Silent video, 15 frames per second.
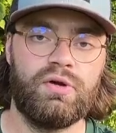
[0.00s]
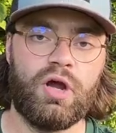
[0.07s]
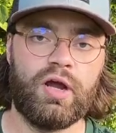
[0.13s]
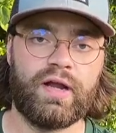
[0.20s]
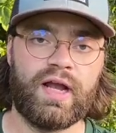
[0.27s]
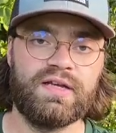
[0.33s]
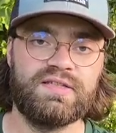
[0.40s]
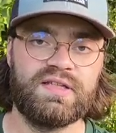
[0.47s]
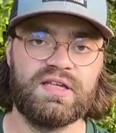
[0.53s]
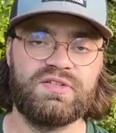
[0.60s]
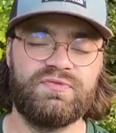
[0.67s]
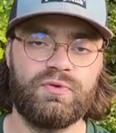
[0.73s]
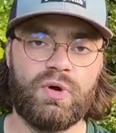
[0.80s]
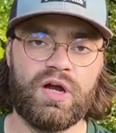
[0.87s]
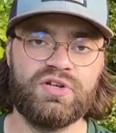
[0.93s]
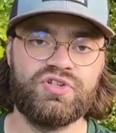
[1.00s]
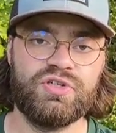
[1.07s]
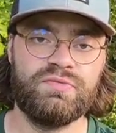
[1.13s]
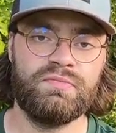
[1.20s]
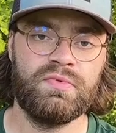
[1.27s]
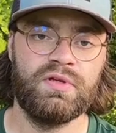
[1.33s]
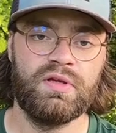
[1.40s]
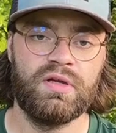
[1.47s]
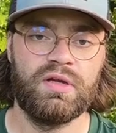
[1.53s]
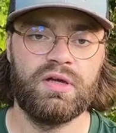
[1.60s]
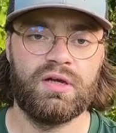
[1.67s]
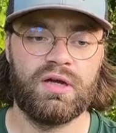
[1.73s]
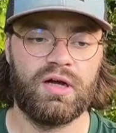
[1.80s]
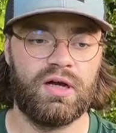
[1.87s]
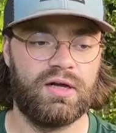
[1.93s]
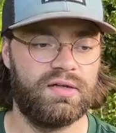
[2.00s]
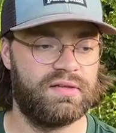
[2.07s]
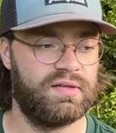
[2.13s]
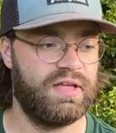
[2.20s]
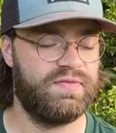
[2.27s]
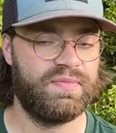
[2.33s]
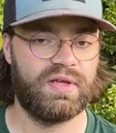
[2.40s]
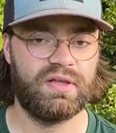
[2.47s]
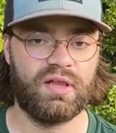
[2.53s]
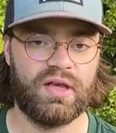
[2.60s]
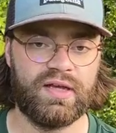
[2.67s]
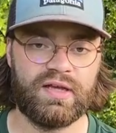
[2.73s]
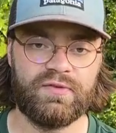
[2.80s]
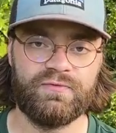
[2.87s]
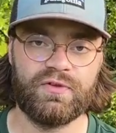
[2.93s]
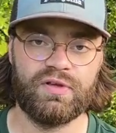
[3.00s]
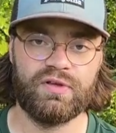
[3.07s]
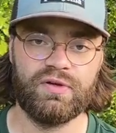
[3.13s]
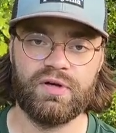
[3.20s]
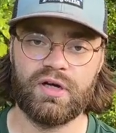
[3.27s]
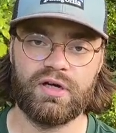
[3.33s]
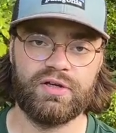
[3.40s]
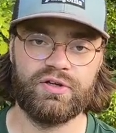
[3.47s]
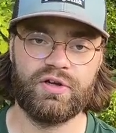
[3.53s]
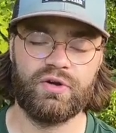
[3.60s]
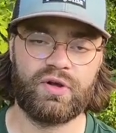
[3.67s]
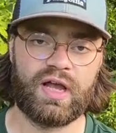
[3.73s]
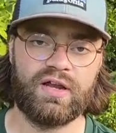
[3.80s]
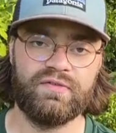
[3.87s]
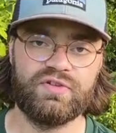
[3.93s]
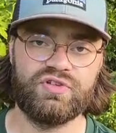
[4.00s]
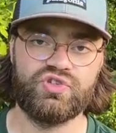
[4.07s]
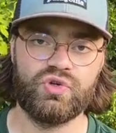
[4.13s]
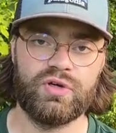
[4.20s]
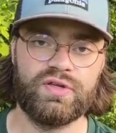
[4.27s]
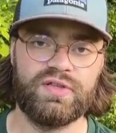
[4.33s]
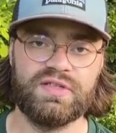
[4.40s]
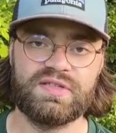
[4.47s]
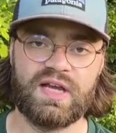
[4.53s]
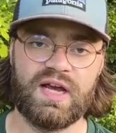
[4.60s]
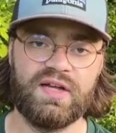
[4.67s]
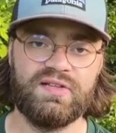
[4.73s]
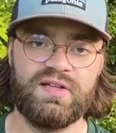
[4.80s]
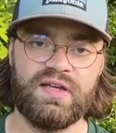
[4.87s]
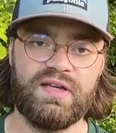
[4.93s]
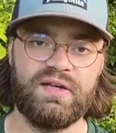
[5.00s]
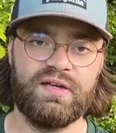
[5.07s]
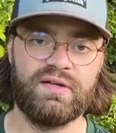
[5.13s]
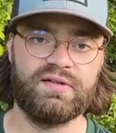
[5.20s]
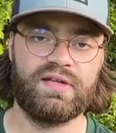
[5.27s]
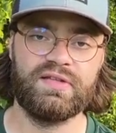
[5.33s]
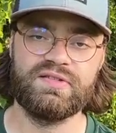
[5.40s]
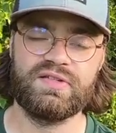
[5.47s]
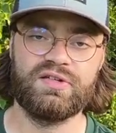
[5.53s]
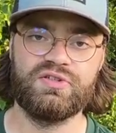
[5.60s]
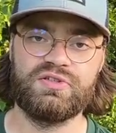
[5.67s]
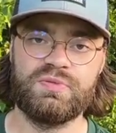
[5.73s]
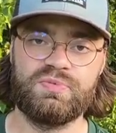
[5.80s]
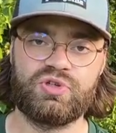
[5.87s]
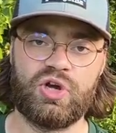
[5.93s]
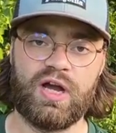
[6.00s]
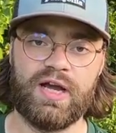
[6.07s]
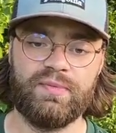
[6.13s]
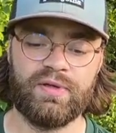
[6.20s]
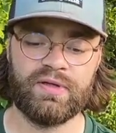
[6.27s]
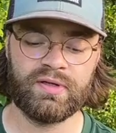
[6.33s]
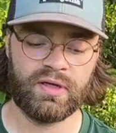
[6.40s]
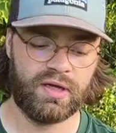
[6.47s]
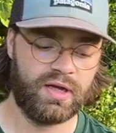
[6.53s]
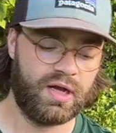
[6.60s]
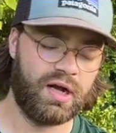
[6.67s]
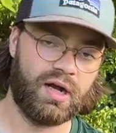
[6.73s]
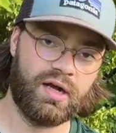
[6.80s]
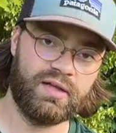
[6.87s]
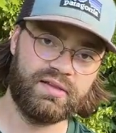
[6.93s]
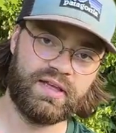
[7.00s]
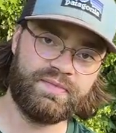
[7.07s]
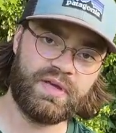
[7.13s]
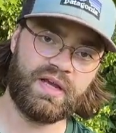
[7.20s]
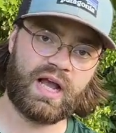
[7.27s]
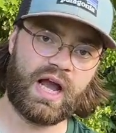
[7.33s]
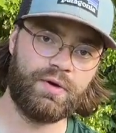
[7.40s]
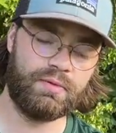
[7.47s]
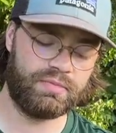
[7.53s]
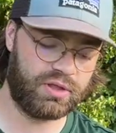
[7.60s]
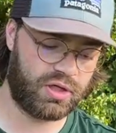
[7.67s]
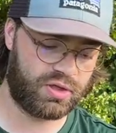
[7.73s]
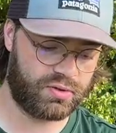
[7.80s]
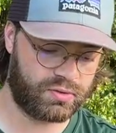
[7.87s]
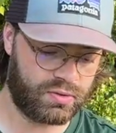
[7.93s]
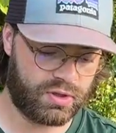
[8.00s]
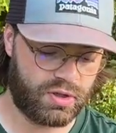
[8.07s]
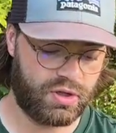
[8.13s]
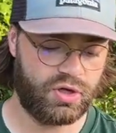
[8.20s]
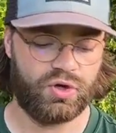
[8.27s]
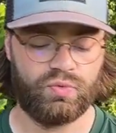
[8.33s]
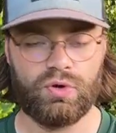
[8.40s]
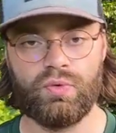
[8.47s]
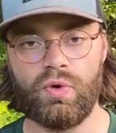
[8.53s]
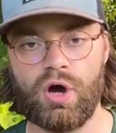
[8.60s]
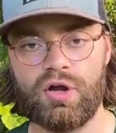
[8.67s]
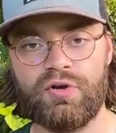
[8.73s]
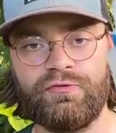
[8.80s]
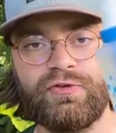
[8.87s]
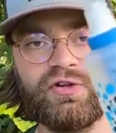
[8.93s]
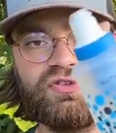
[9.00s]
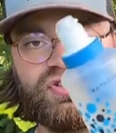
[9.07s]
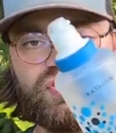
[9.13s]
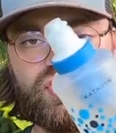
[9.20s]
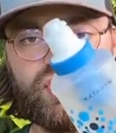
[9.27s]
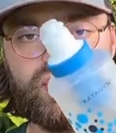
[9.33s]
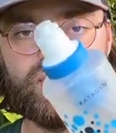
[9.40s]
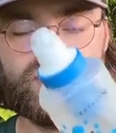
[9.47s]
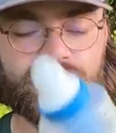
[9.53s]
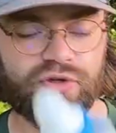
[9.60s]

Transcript: All right, guys, thanks for watching. Leave me a like if you kind of enjoyed this content, and consider subscribing. Leave me a comment below. What water filter do you